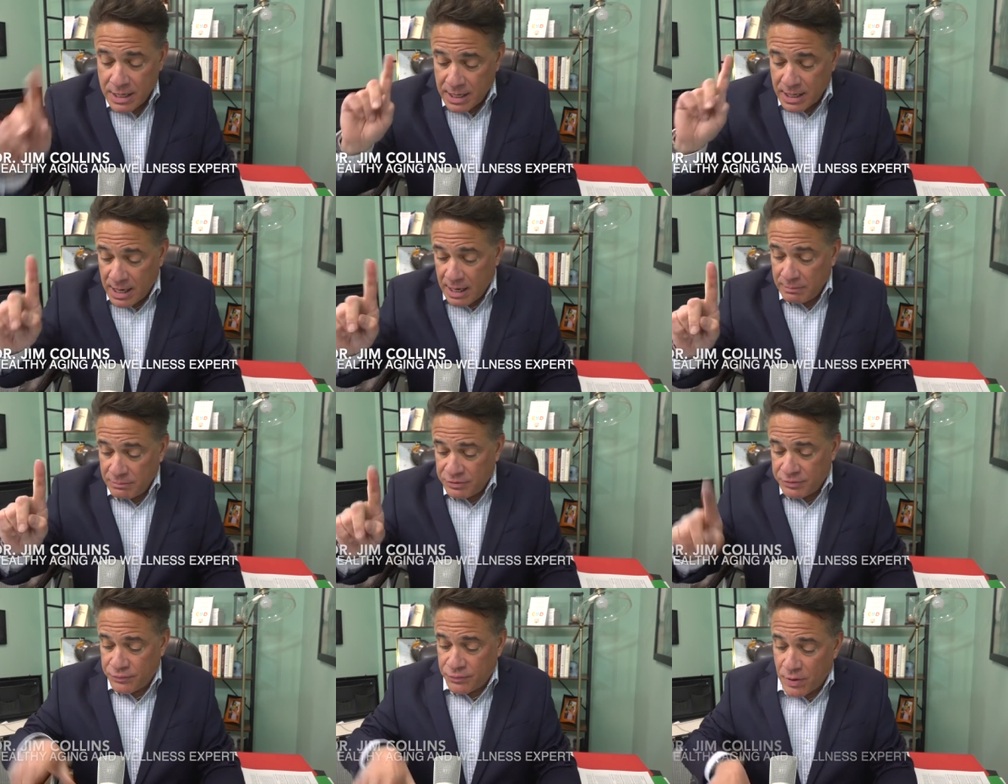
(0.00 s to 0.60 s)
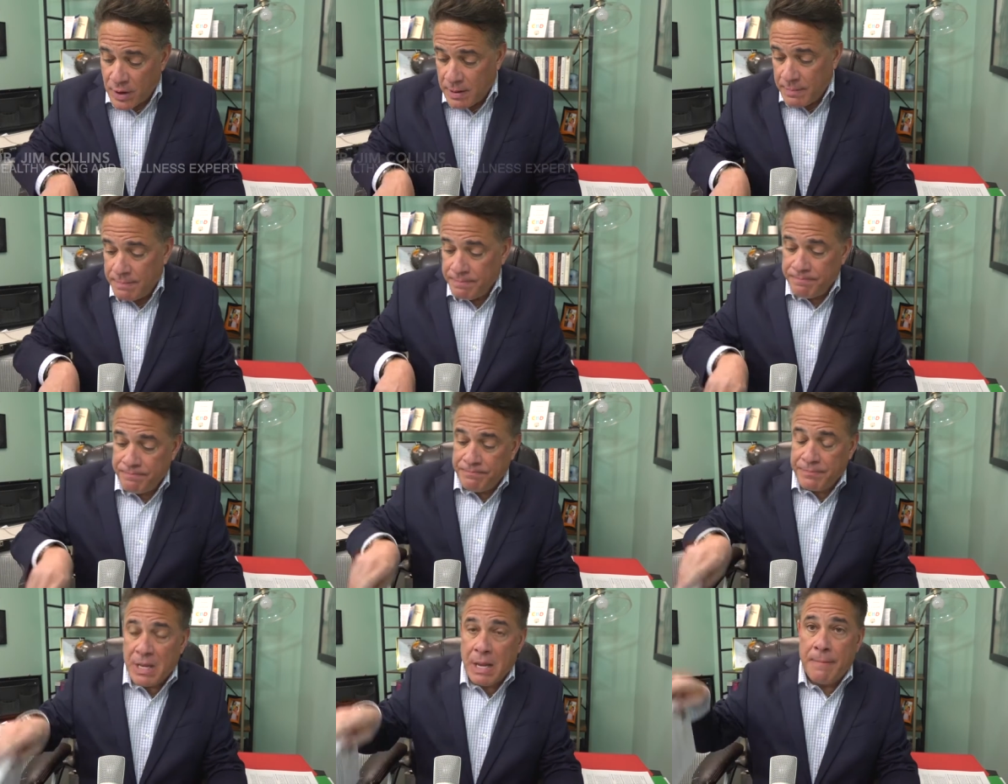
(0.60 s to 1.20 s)
comes
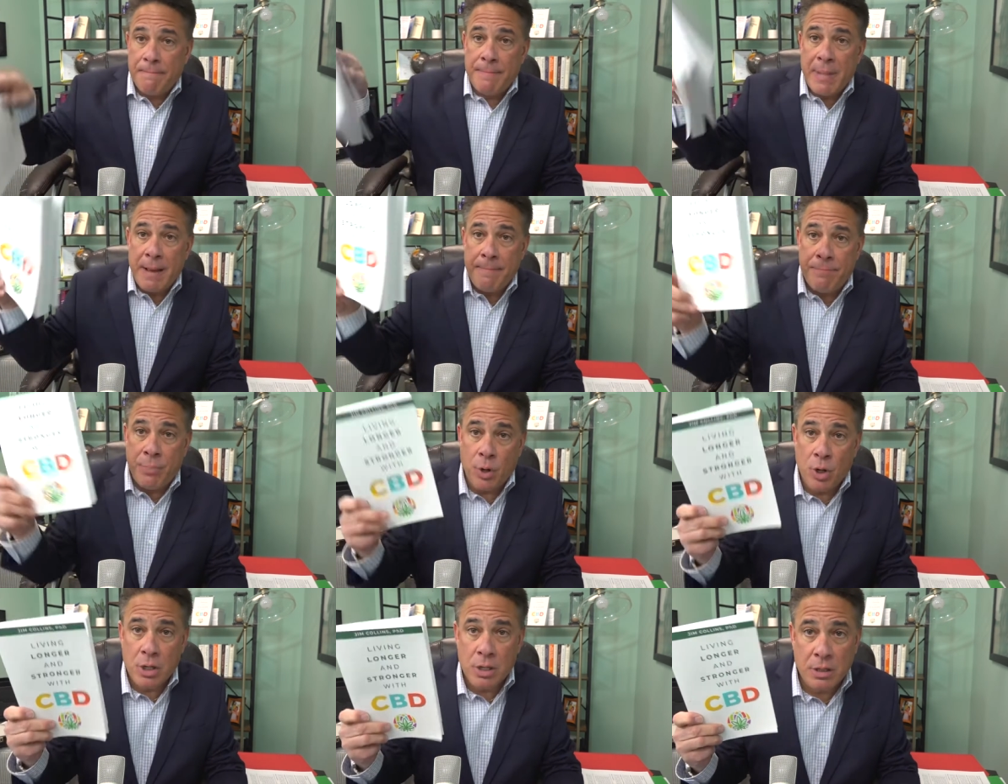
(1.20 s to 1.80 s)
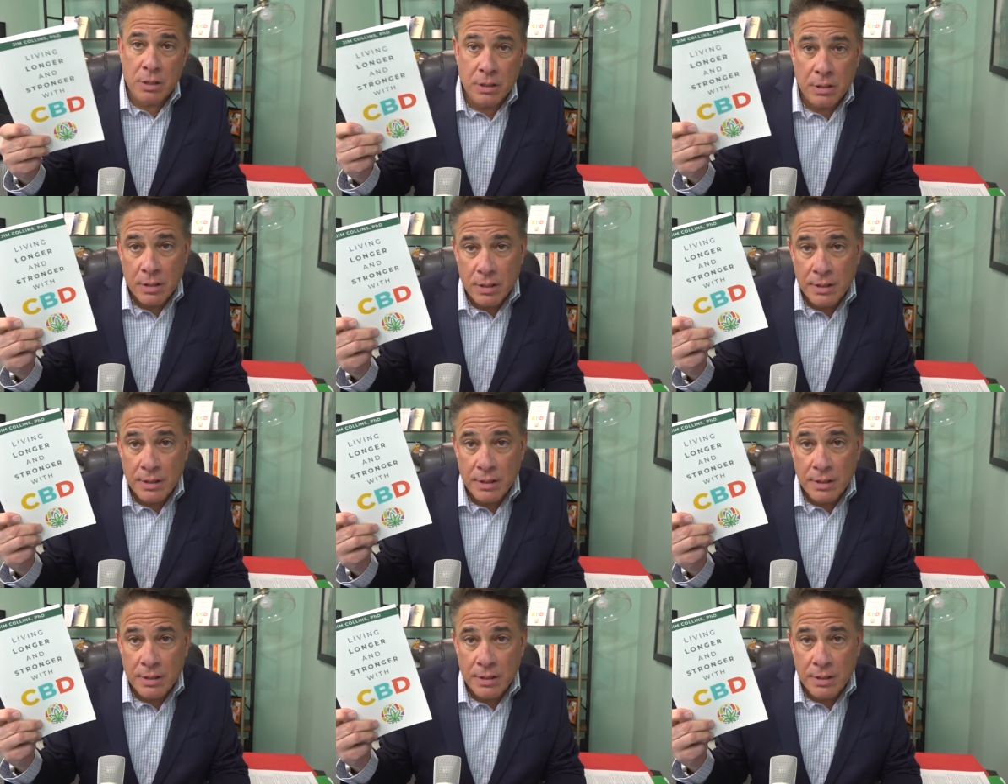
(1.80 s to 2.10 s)
from my book,